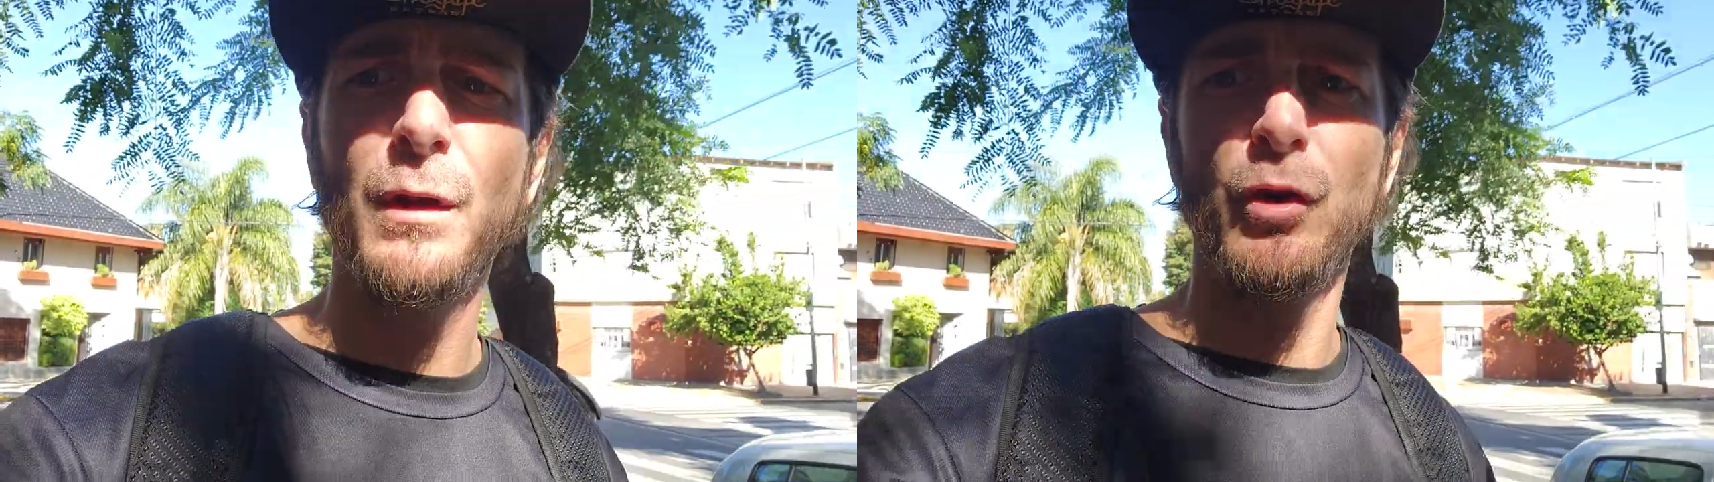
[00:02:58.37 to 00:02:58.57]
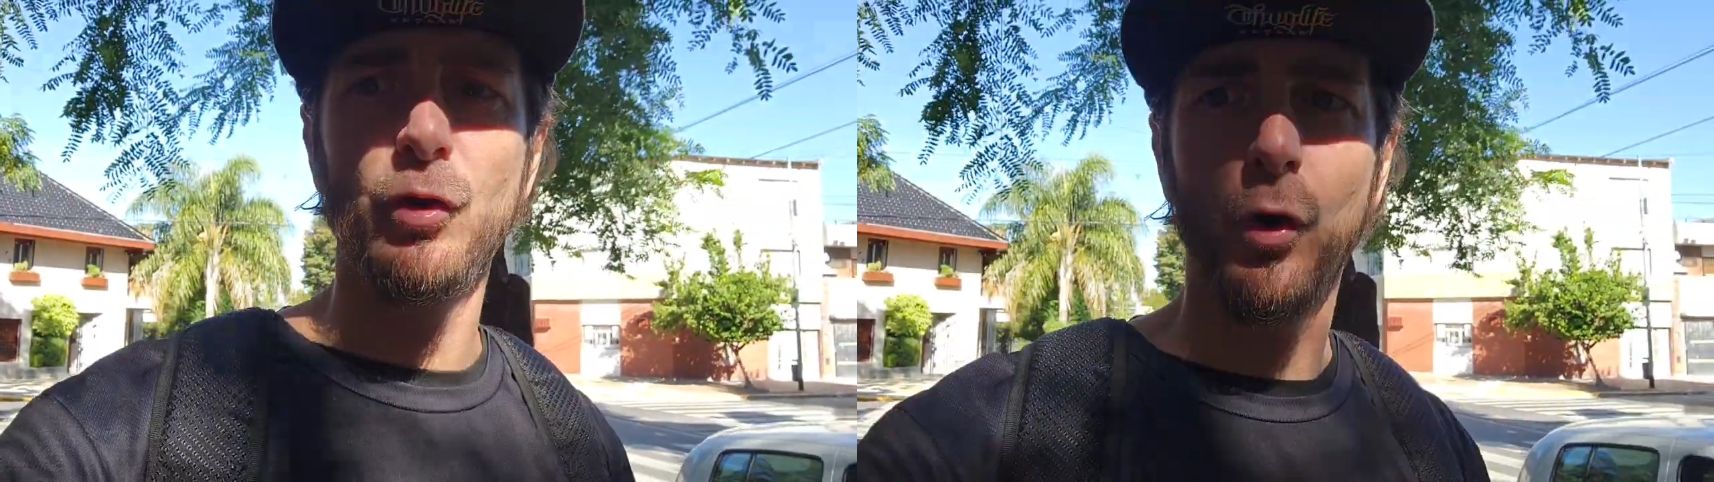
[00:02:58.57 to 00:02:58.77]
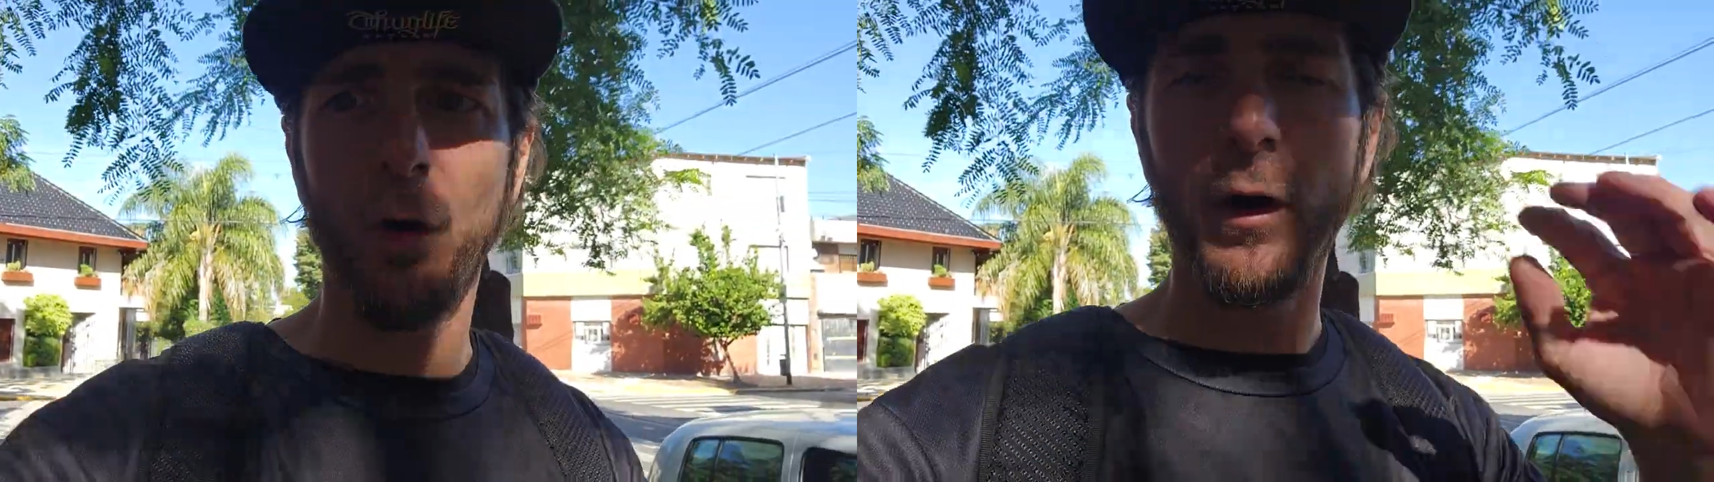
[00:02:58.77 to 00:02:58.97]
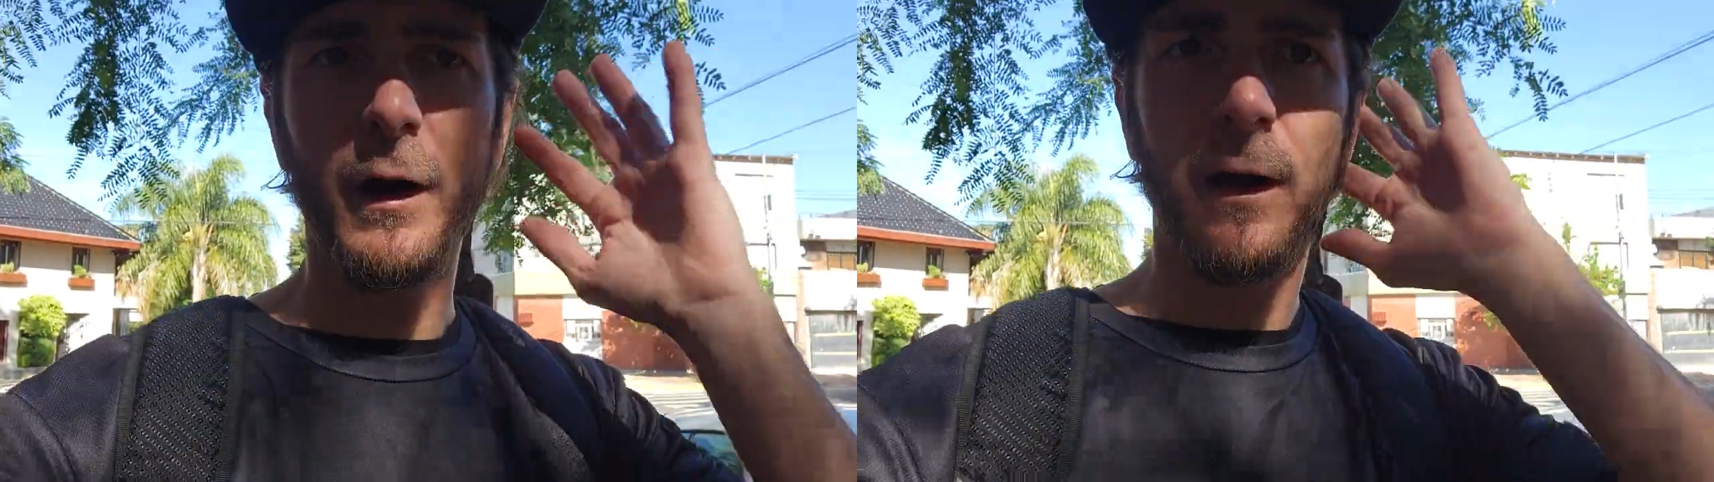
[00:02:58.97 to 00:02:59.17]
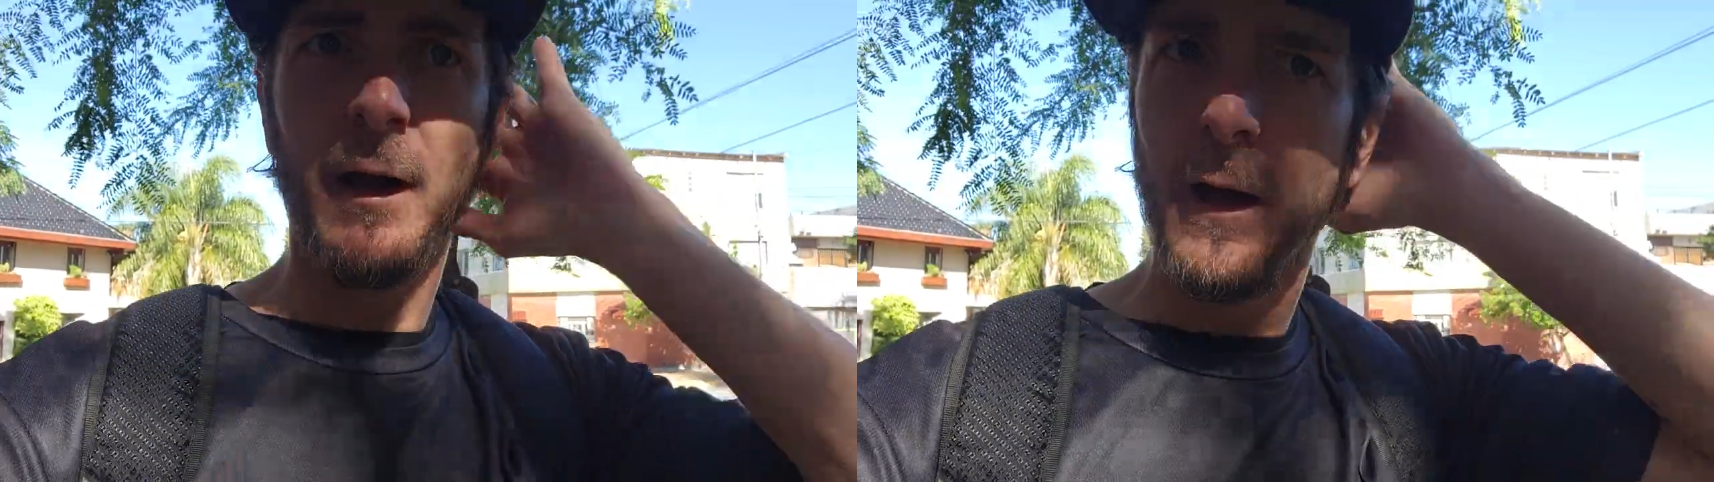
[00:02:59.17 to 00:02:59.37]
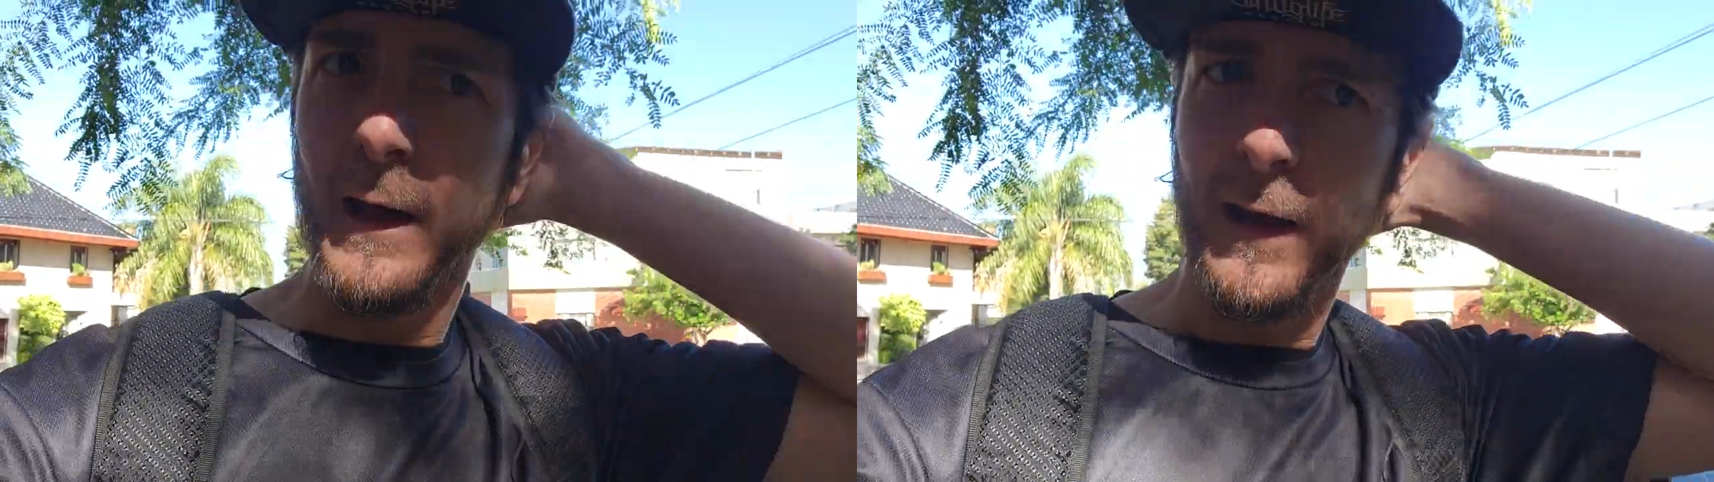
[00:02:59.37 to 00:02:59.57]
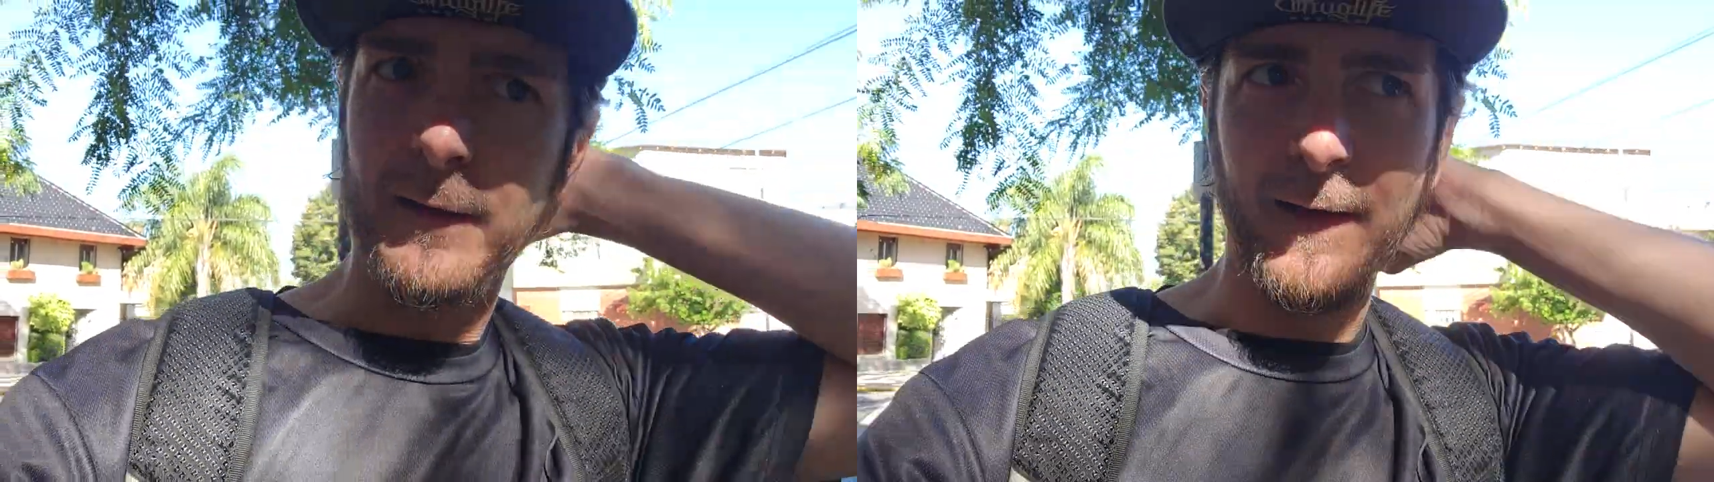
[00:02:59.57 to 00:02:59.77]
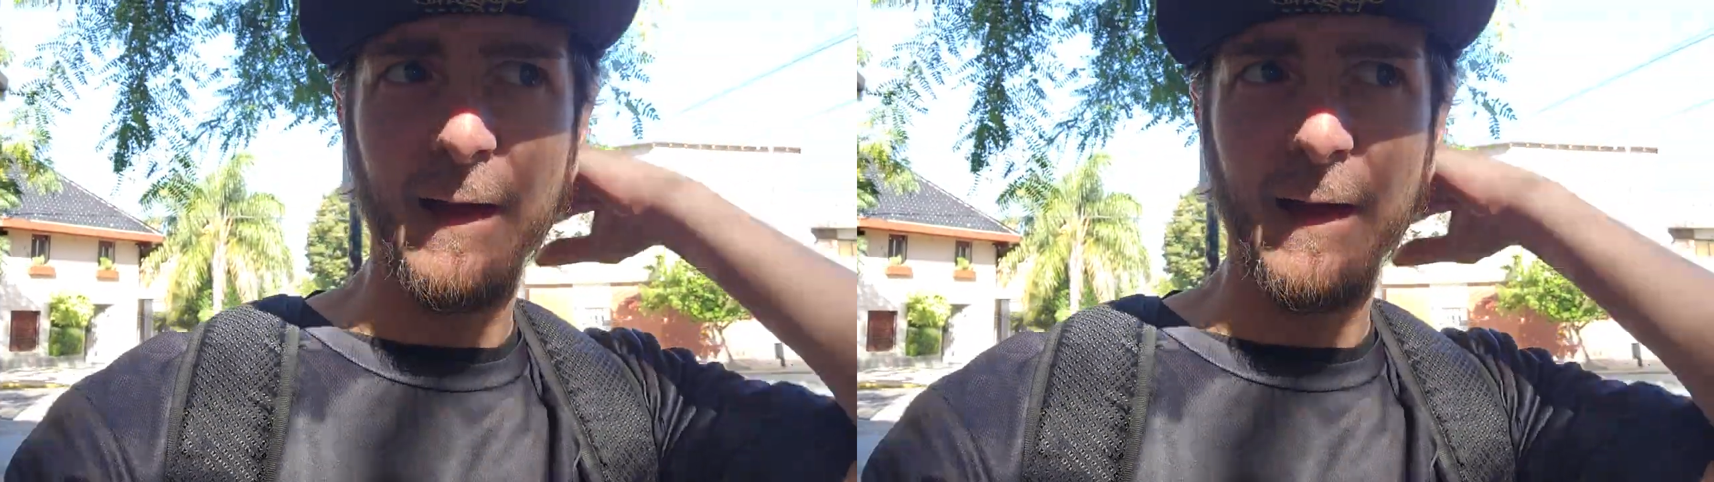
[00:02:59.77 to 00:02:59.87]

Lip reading: New York, Los